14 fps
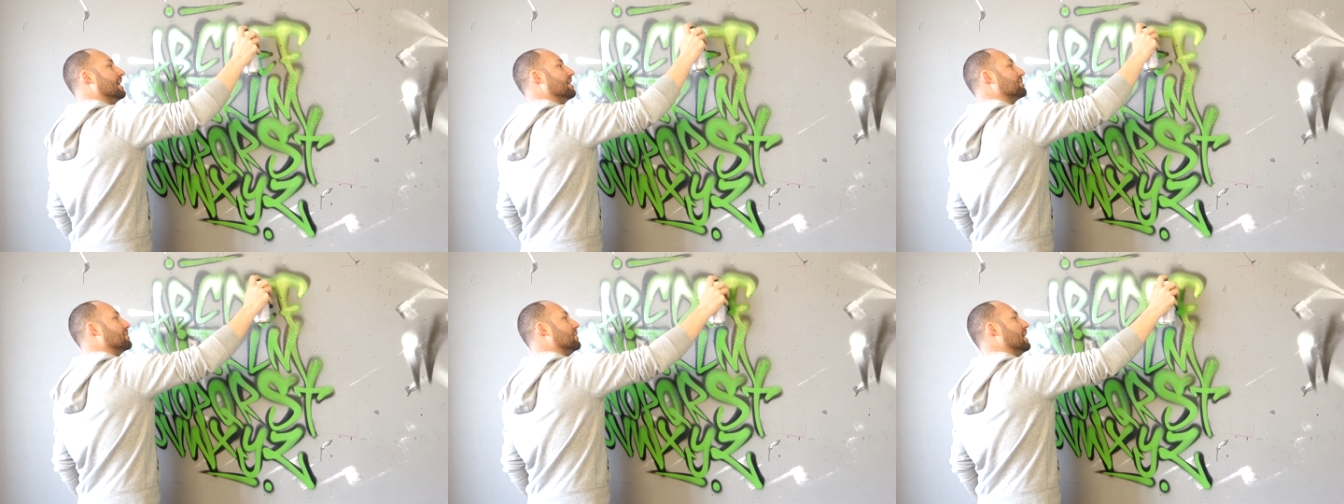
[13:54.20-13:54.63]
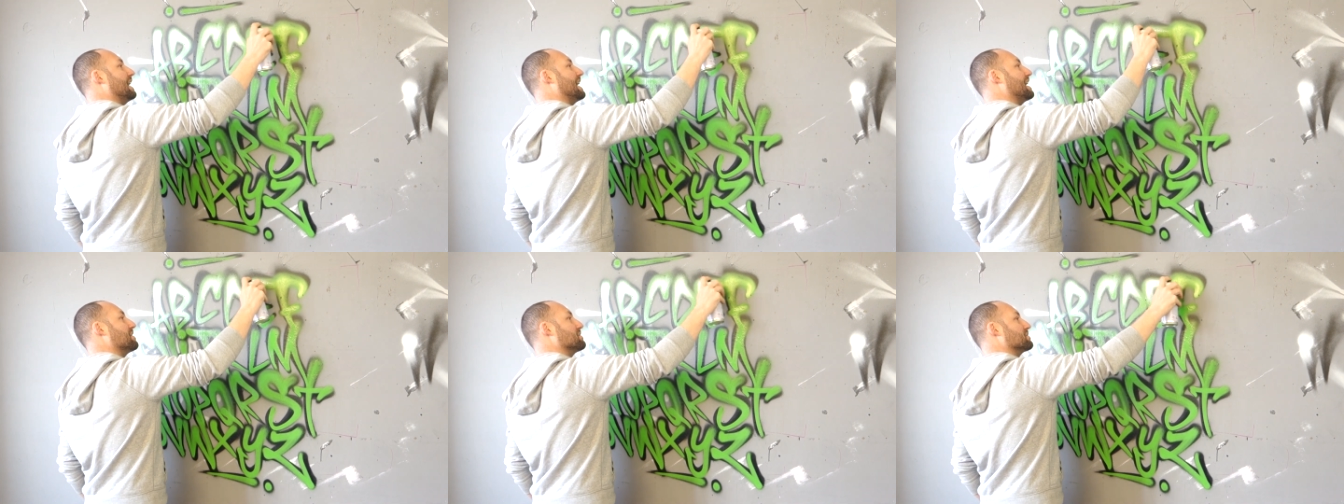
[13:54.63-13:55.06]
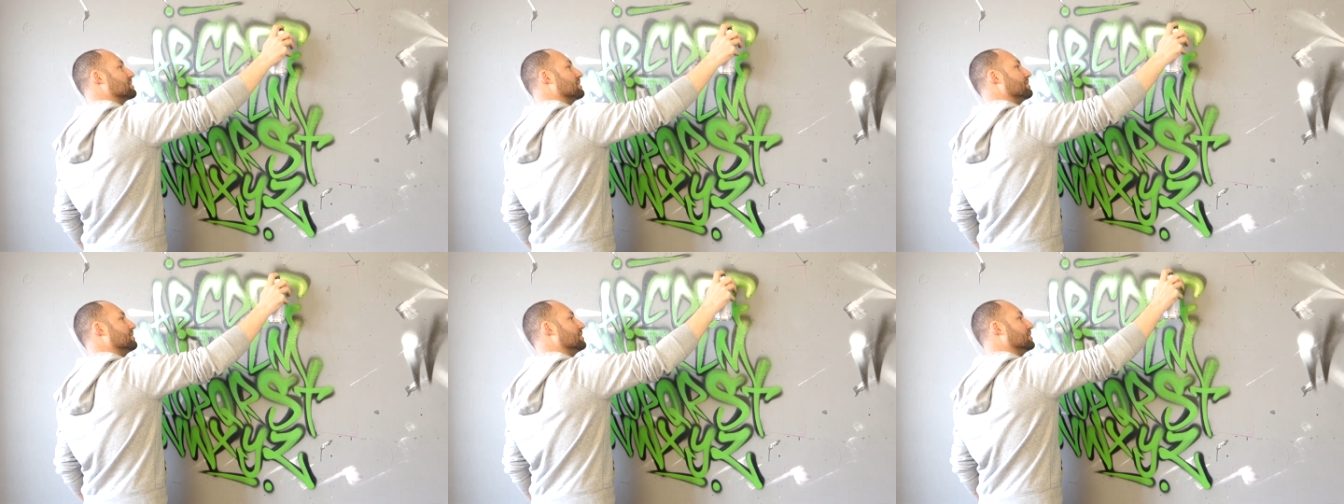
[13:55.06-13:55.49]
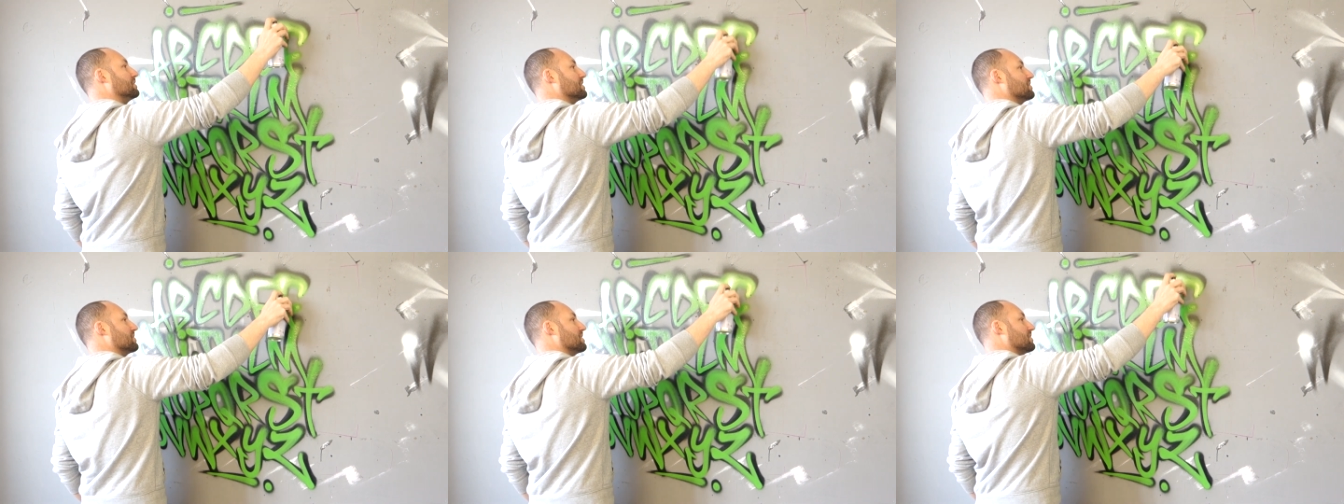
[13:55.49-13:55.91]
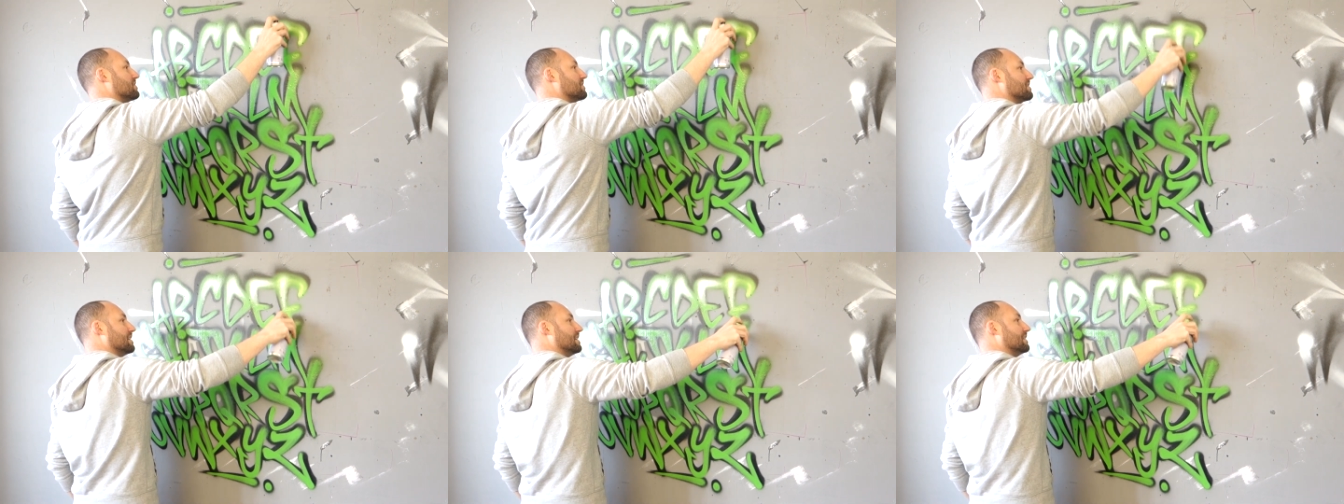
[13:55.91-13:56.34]
I've got hours of footage that
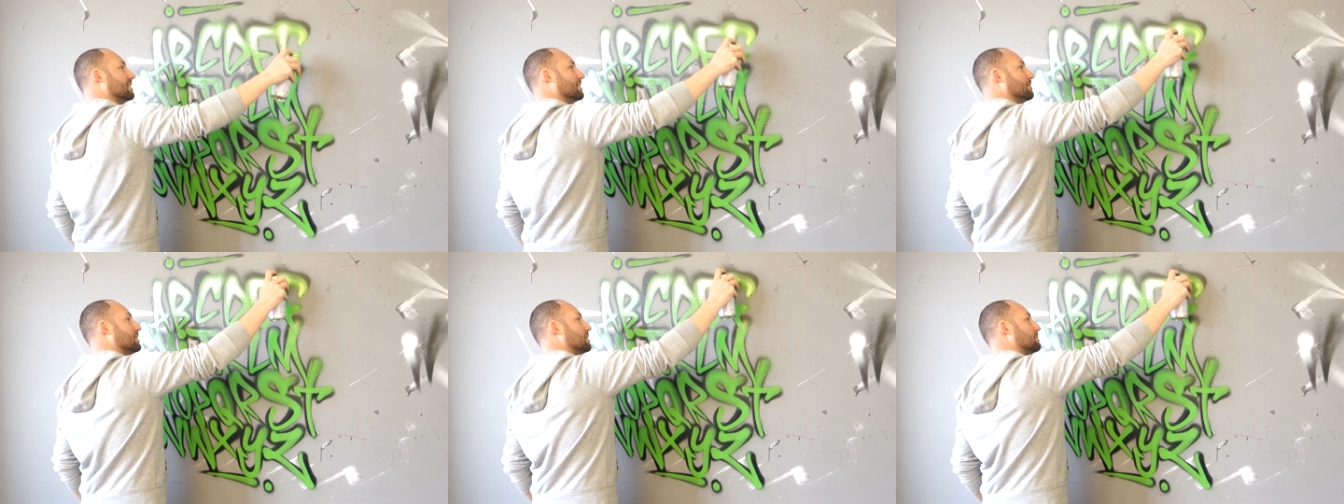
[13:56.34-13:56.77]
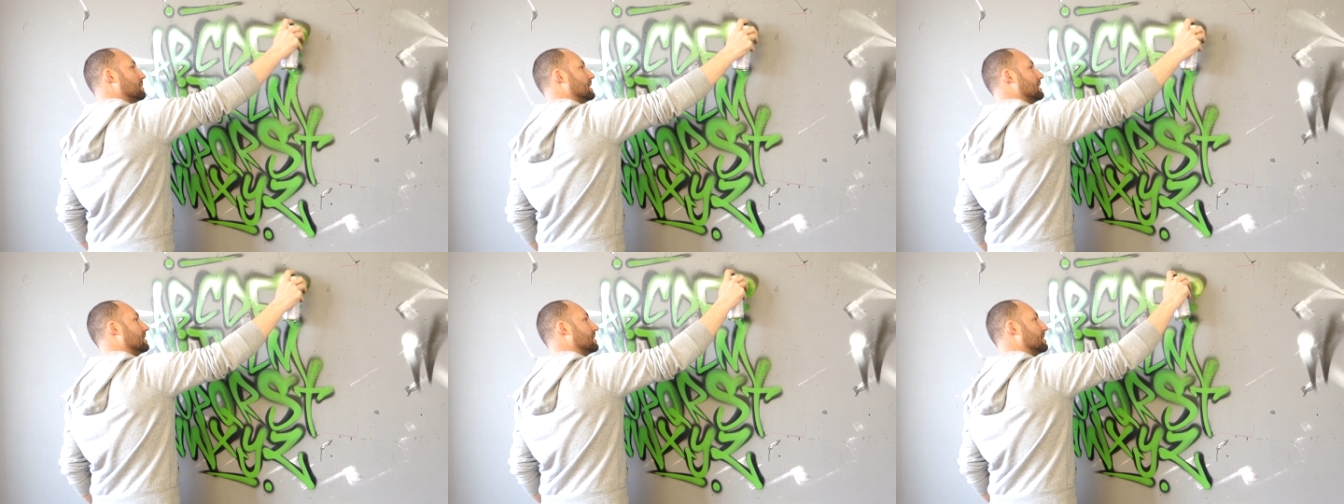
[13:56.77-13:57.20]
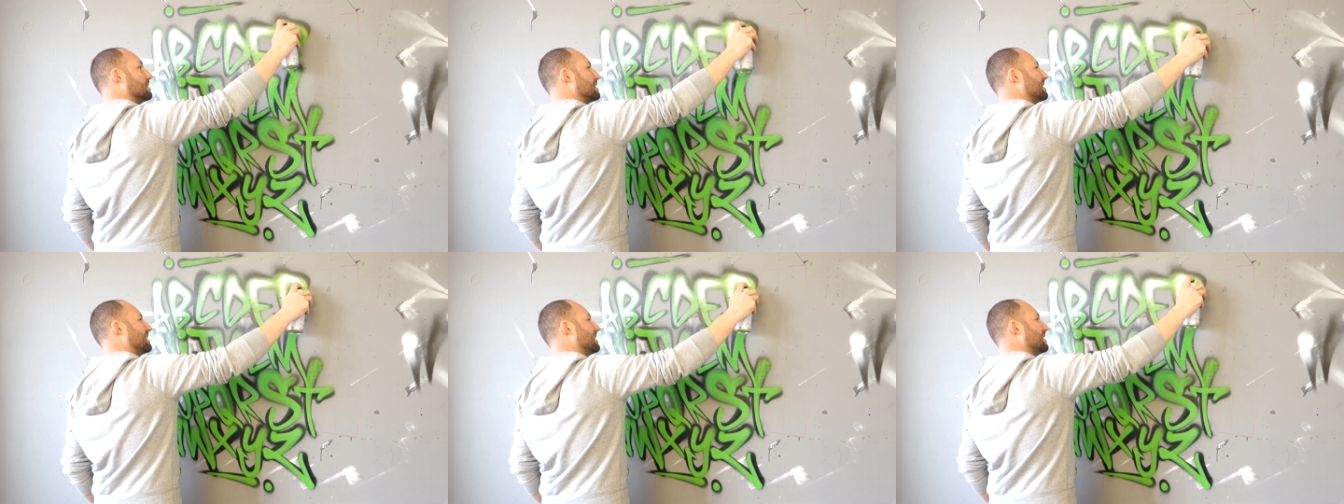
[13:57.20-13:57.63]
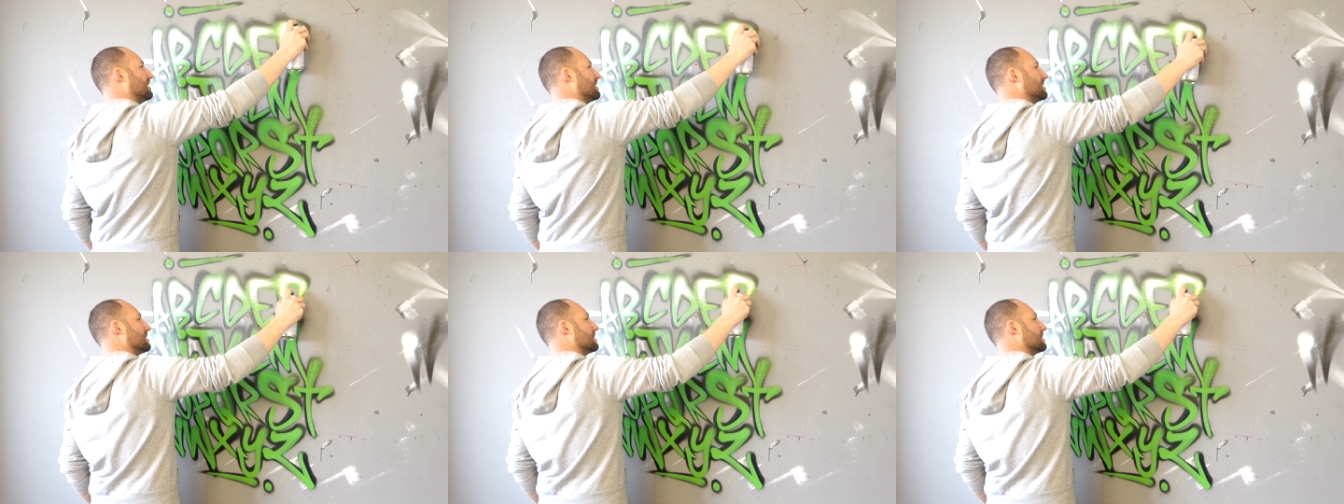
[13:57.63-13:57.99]
just ended up in a bin because it's